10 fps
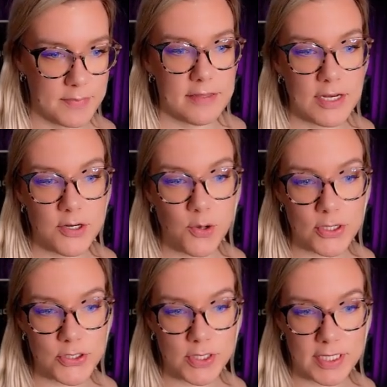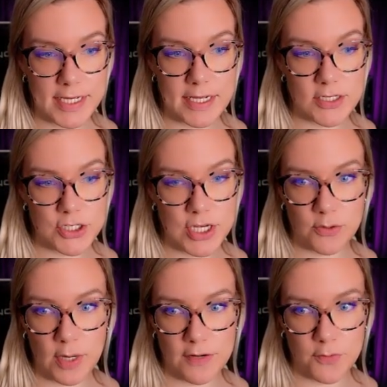Then you're going to click
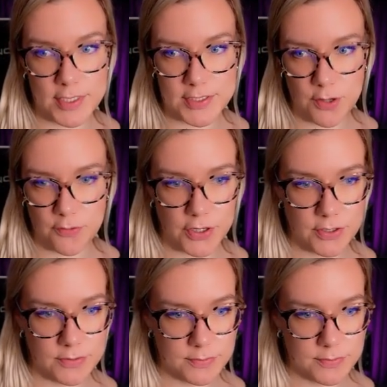Generate Voiceover.